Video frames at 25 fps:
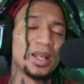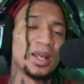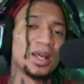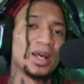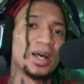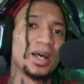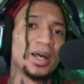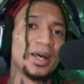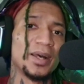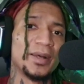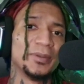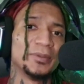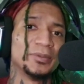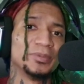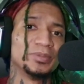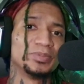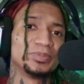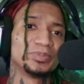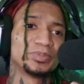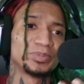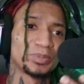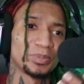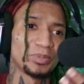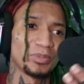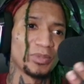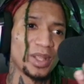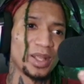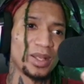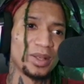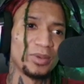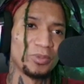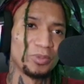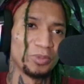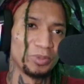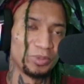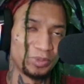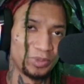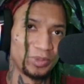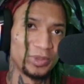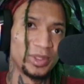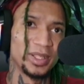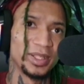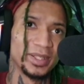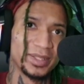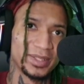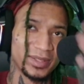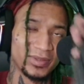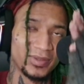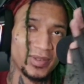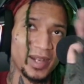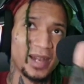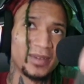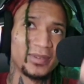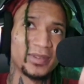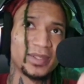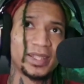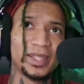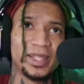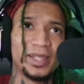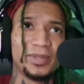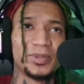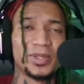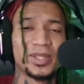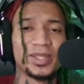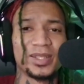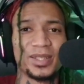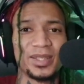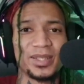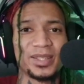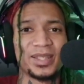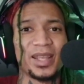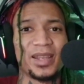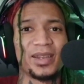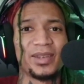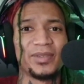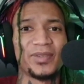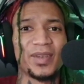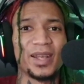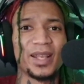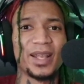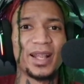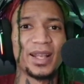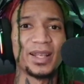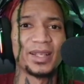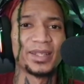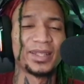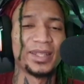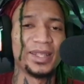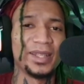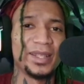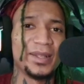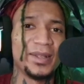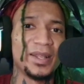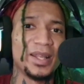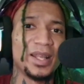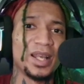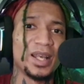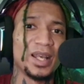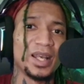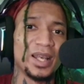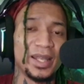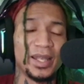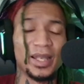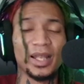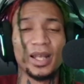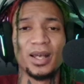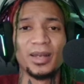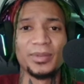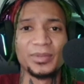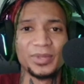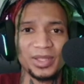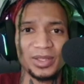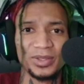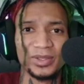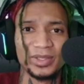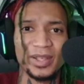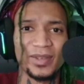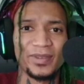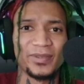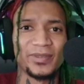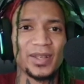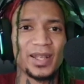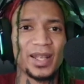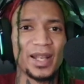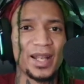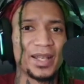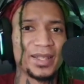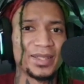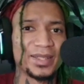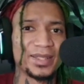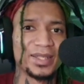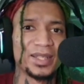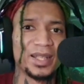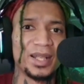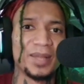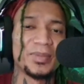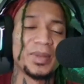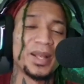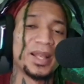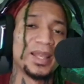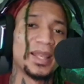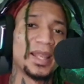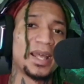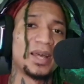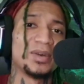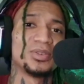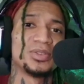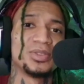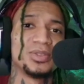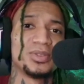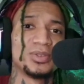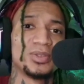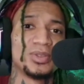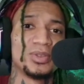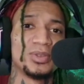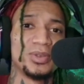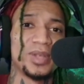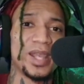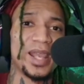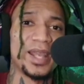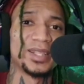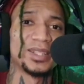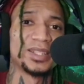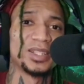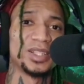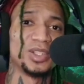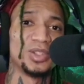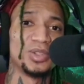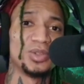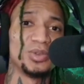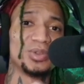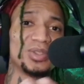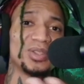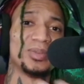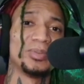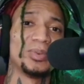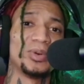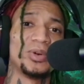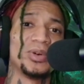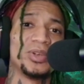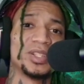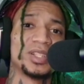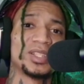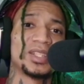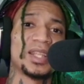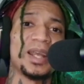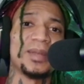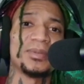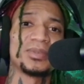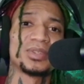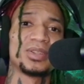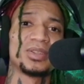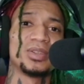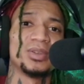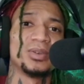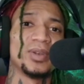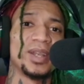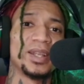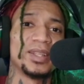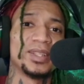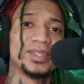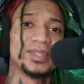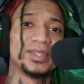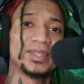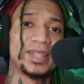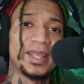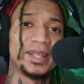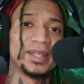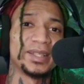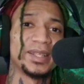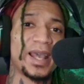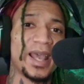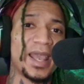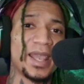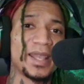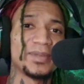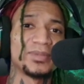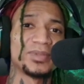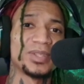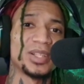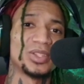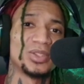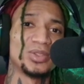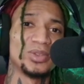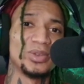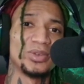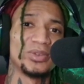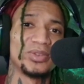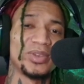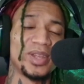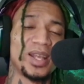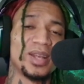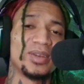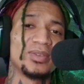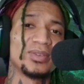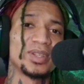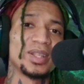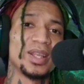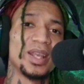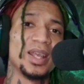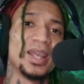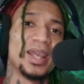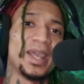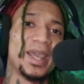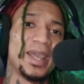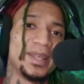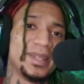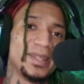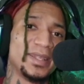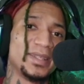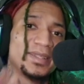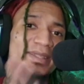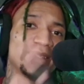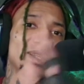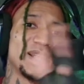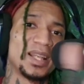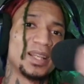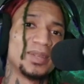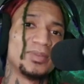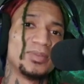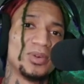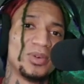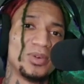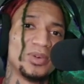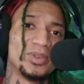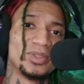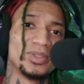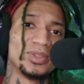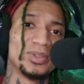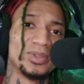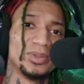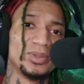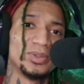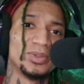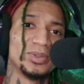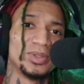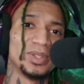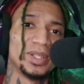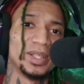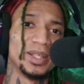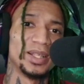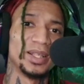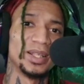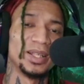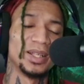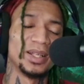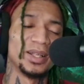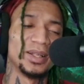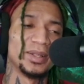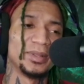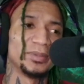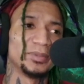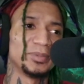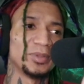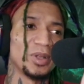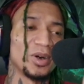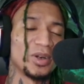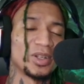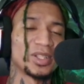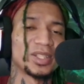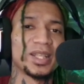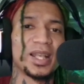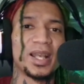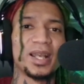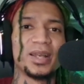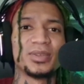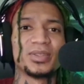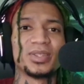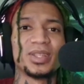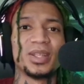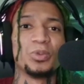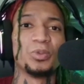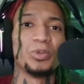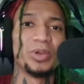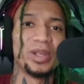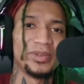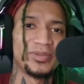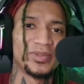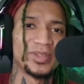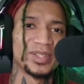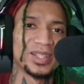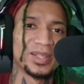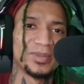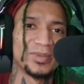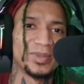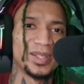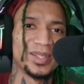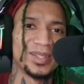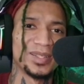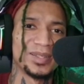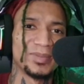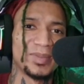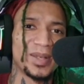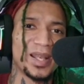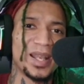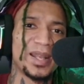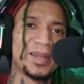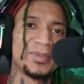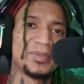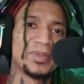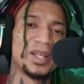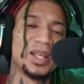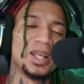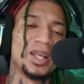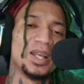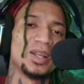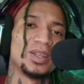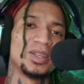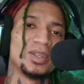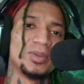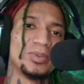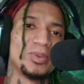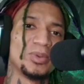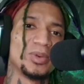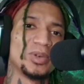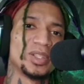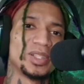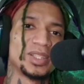The survivor key, which is the $75 key and up, so $75 and up, allows you to actually use the pawn shop, so you don't have to take the items that you found and then sell them onto the auction house and wait for someone to buy them. The pawn